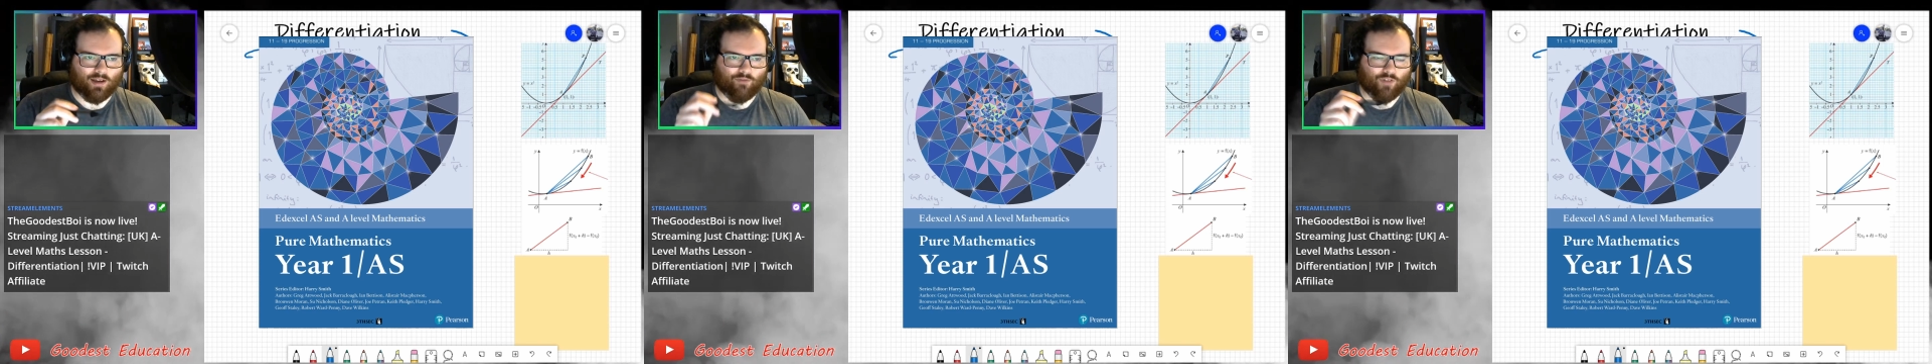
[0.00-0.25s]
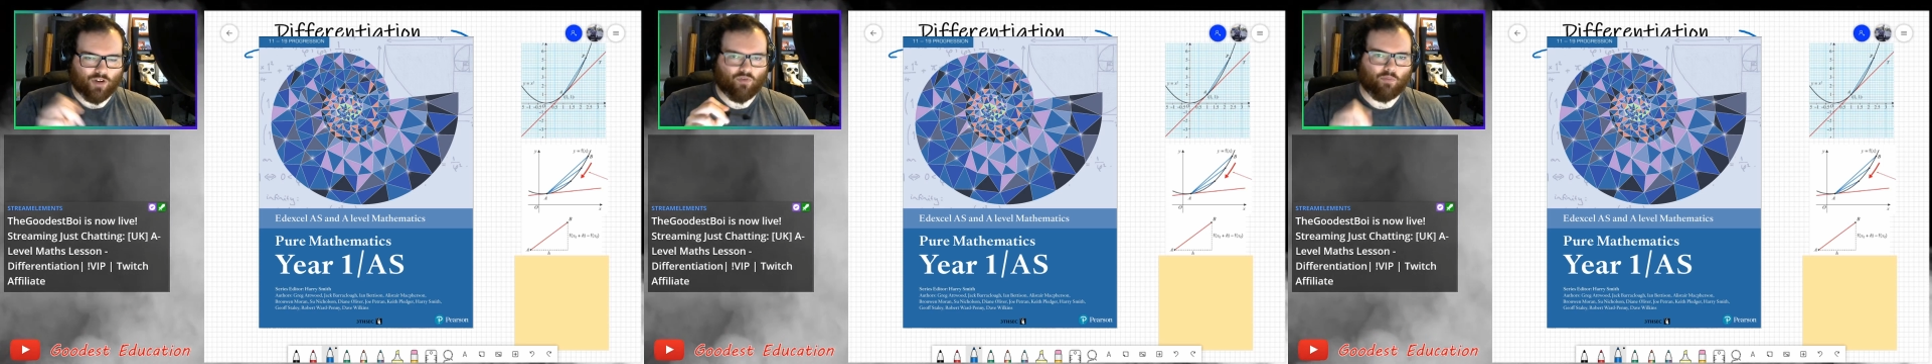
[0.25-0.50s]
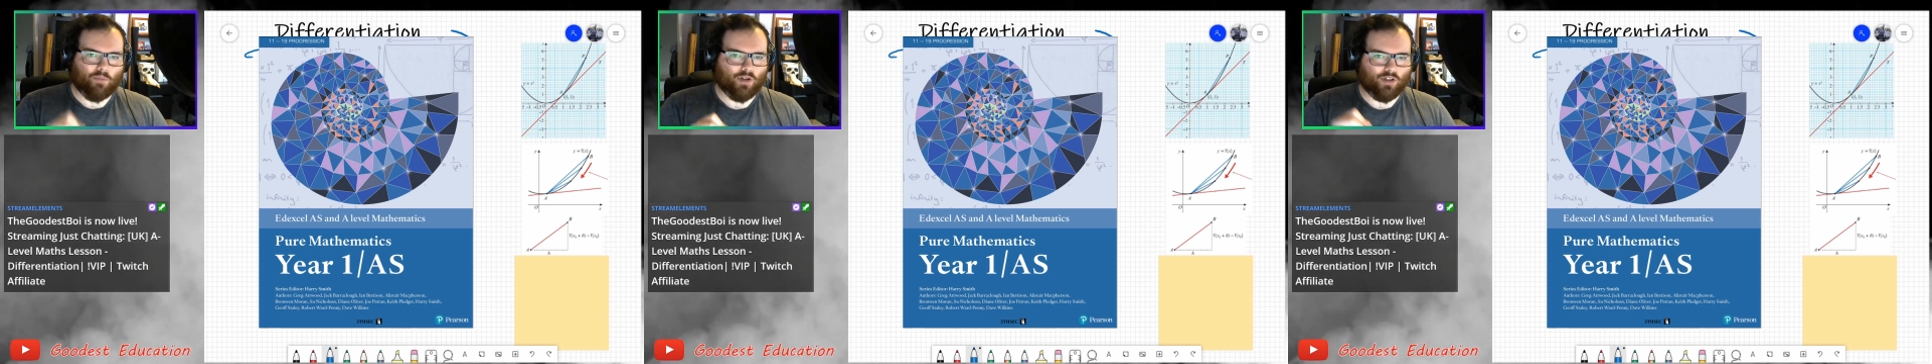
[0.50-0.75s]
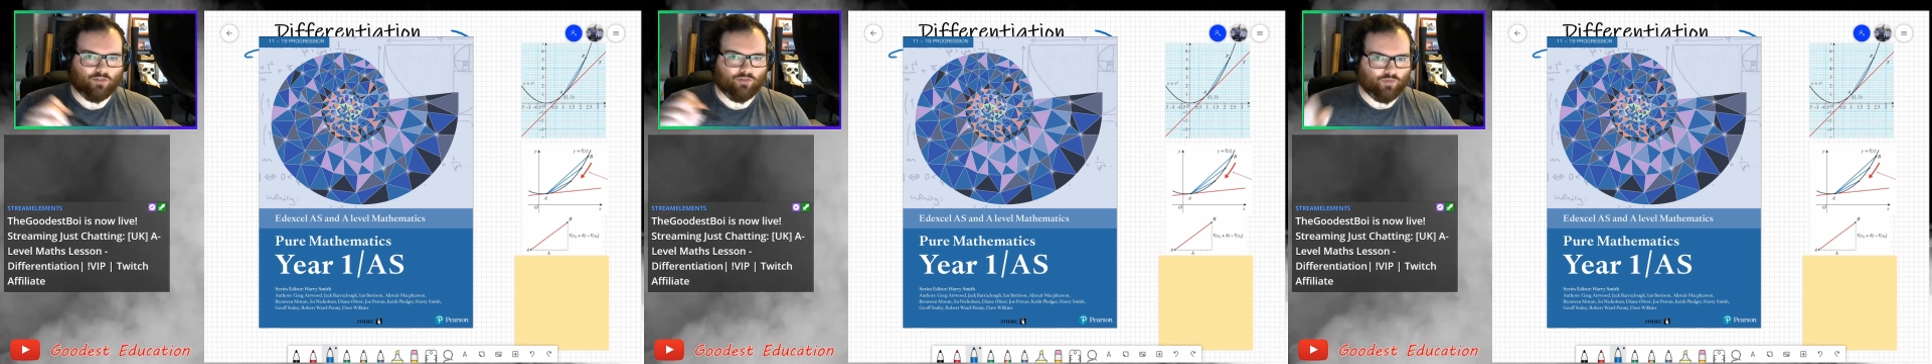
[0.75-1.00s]
further
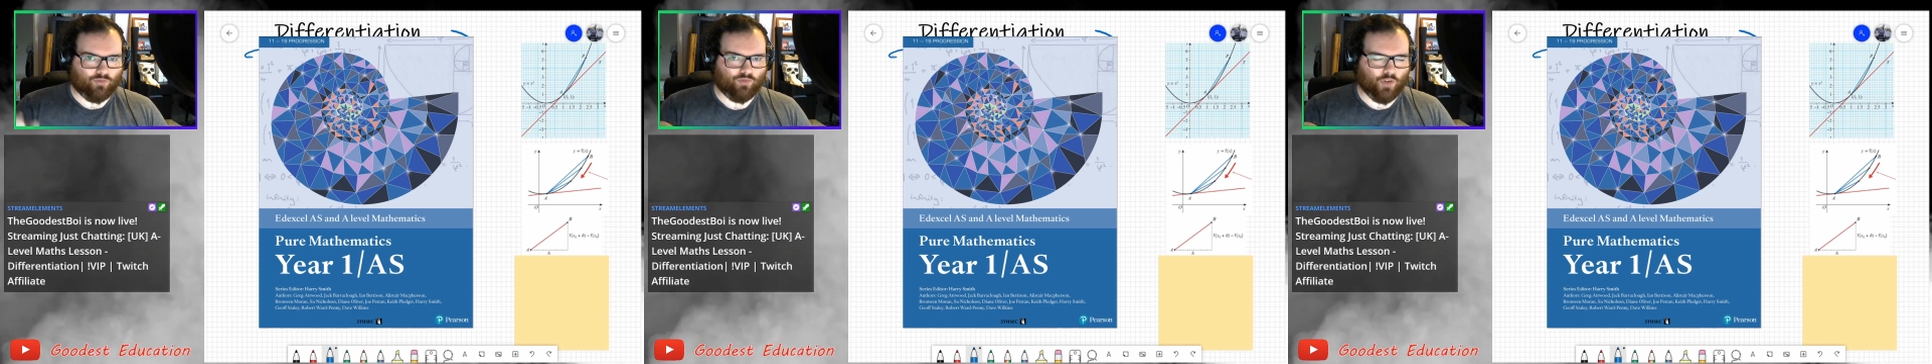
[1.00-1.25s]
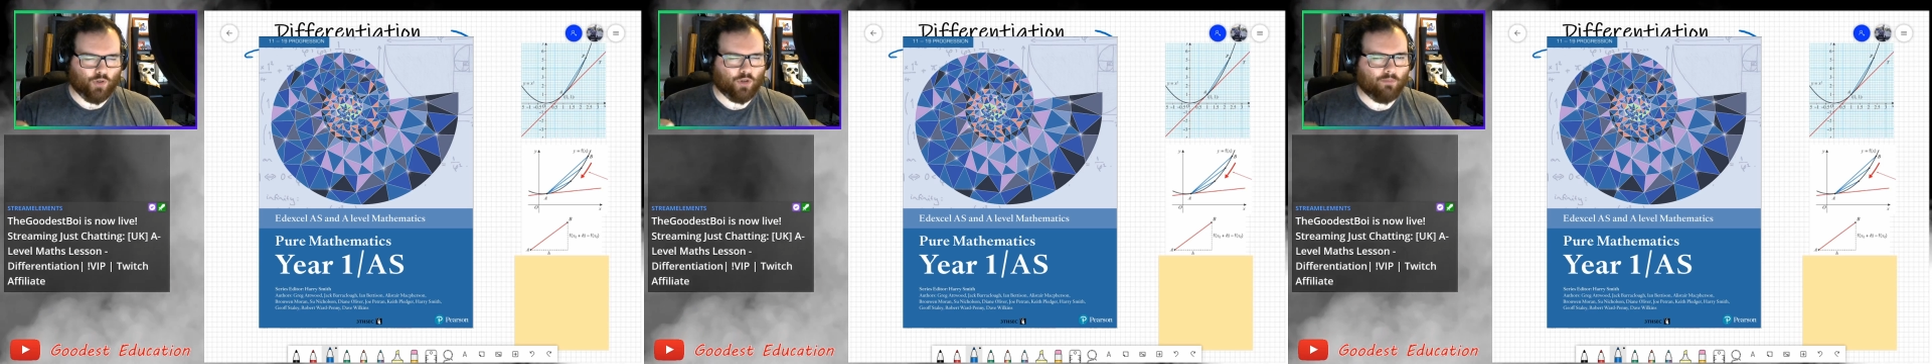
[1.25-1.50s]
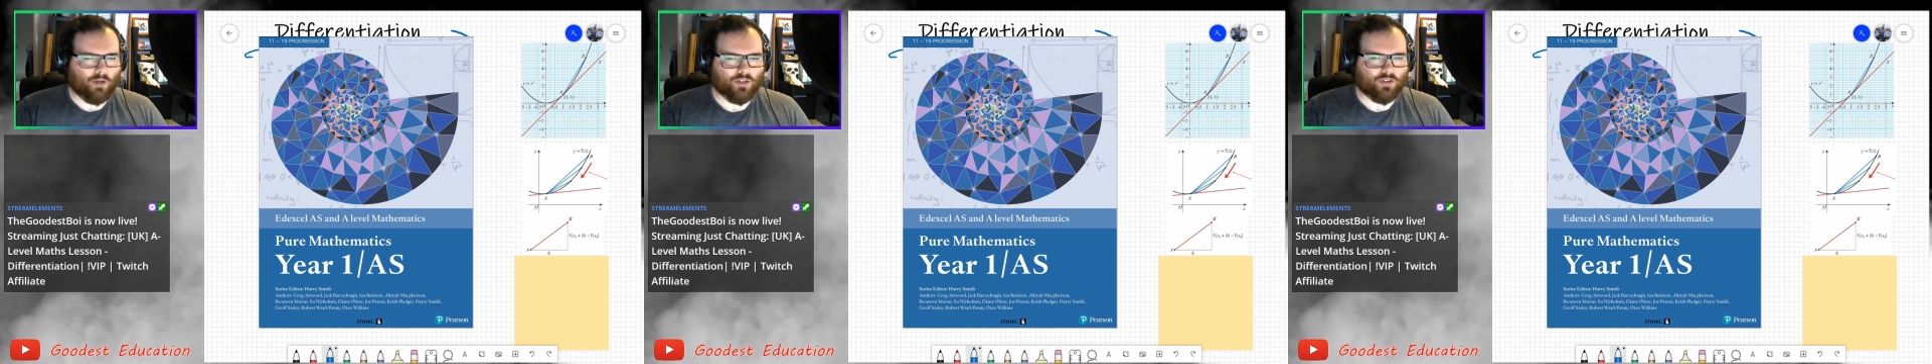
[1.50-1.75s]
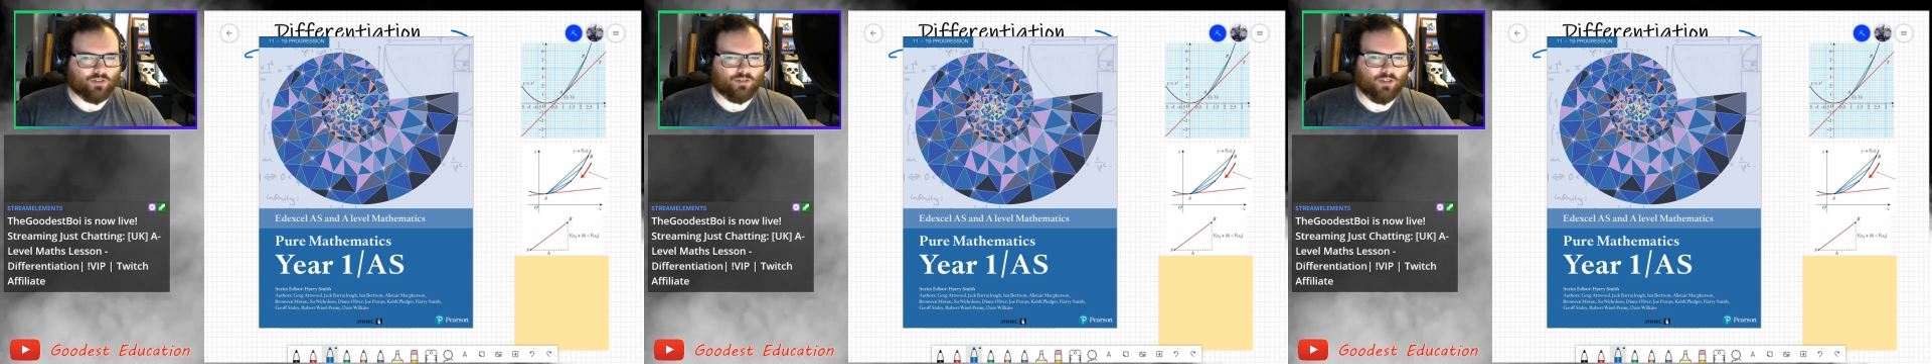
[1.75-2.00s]
pure 4
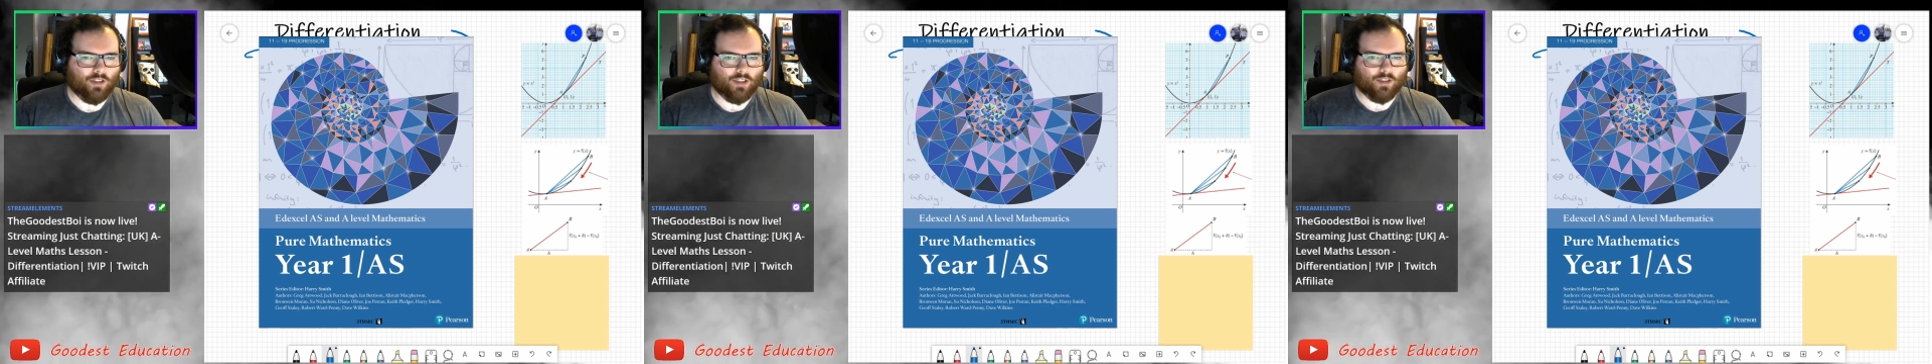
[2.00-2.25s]
module,